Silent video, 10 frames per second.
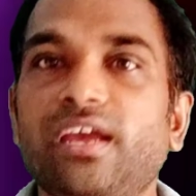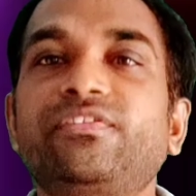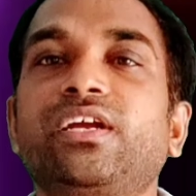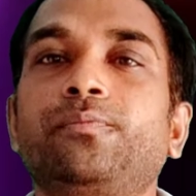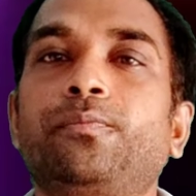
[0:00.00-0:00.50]

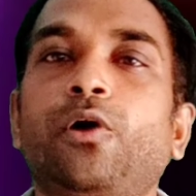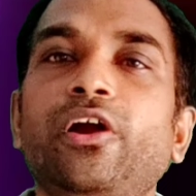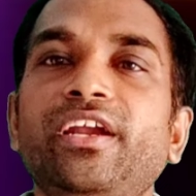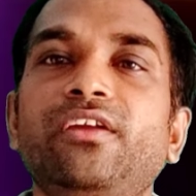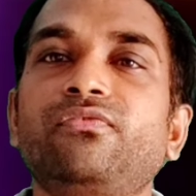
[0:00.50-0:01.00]
If that
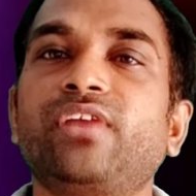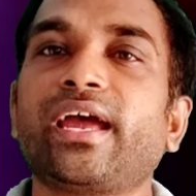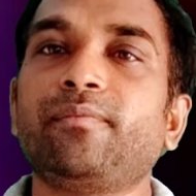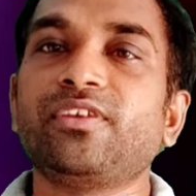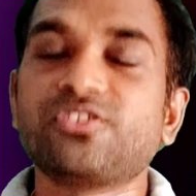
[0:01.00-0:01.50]
point of
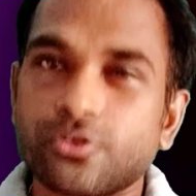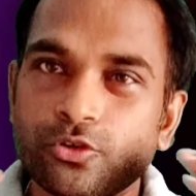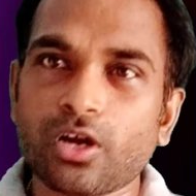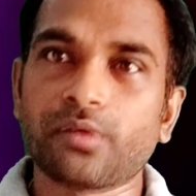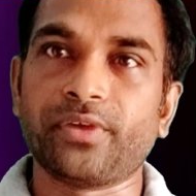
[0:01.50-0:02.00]
time is
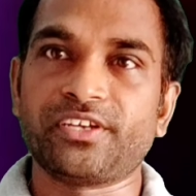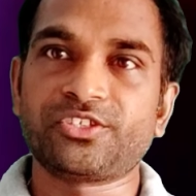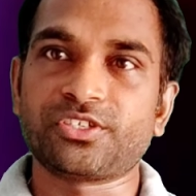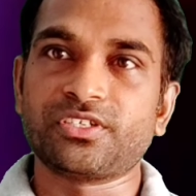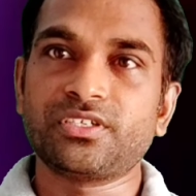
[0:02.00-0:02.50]
not
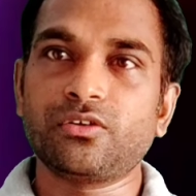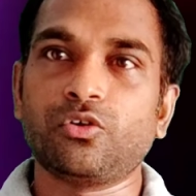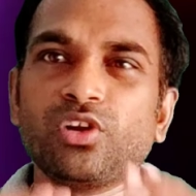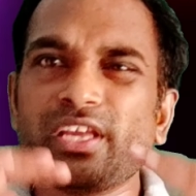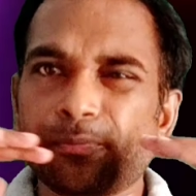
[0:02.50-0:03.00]
mentioned,
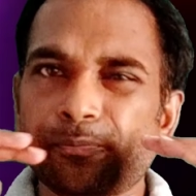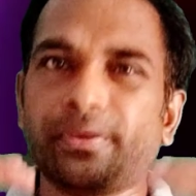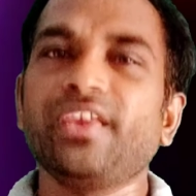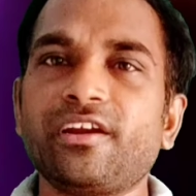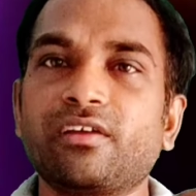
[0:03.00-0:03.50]
only a
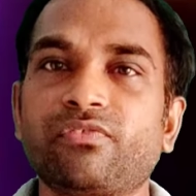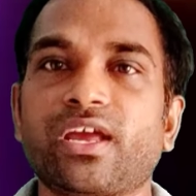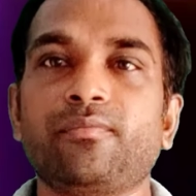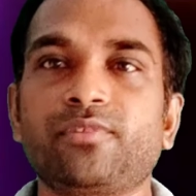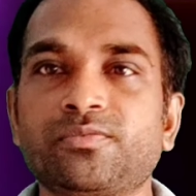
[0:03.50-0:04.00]
period of
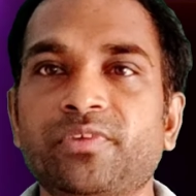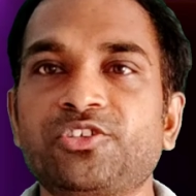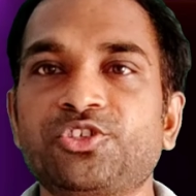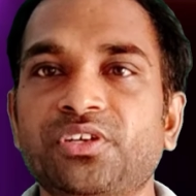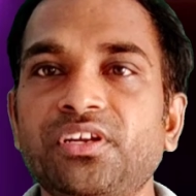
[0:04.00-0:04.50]
time is
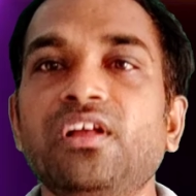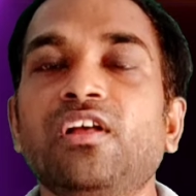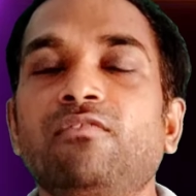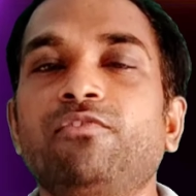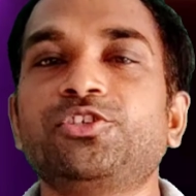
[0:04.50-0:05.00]
mentioned,
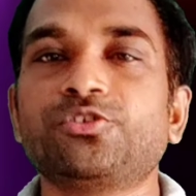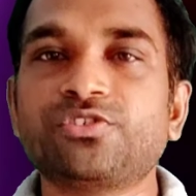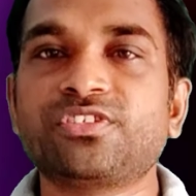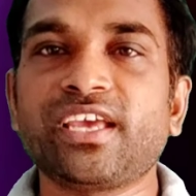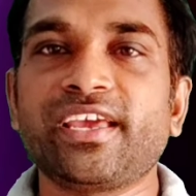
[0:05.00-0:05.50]
we
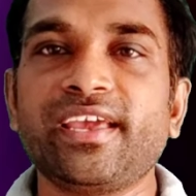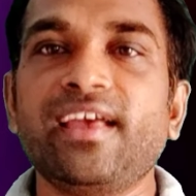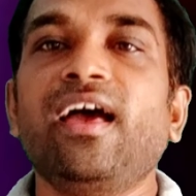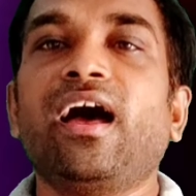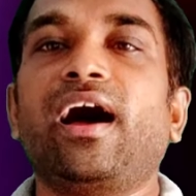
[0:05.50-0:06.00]
should
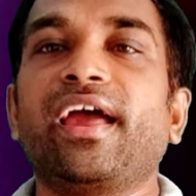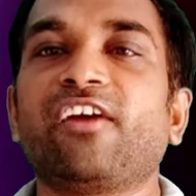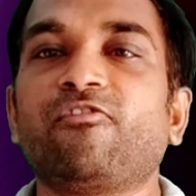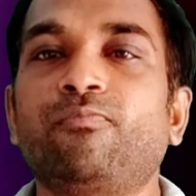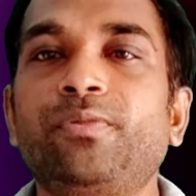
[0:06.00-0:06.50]
say I
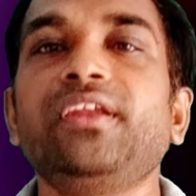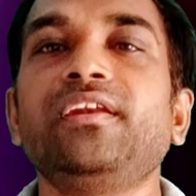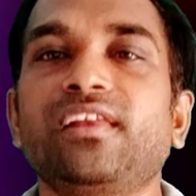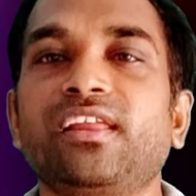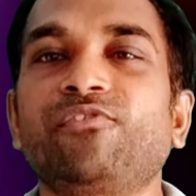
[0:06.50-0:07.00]
have
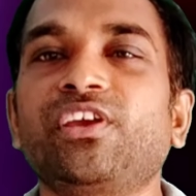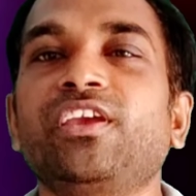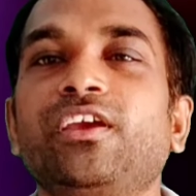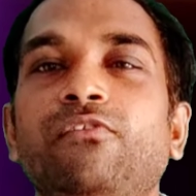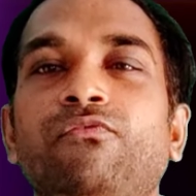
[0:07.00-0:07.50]
been
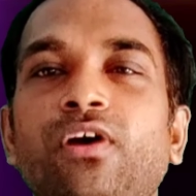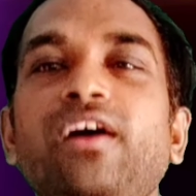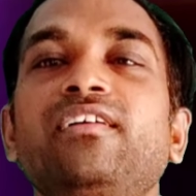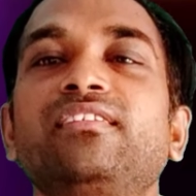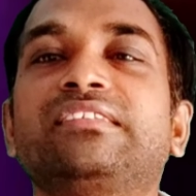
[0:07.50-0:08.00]
living here
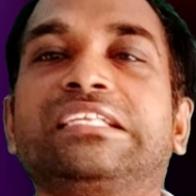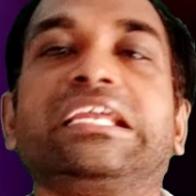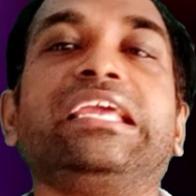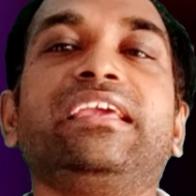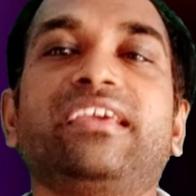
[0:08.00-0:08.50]
for
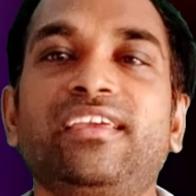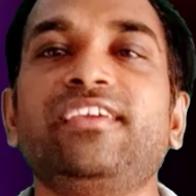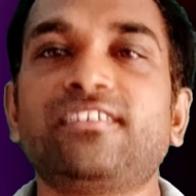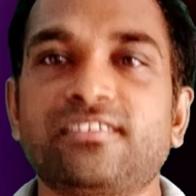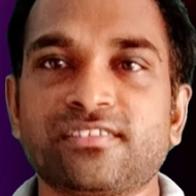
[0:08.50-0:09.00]
3
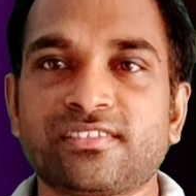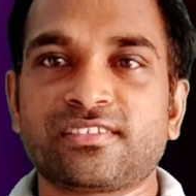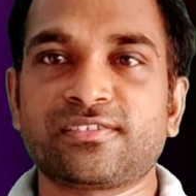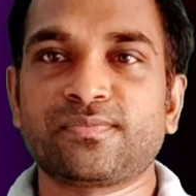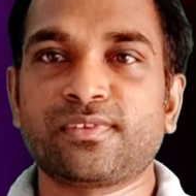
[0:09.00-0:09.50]

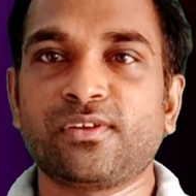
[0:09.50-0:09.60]
years.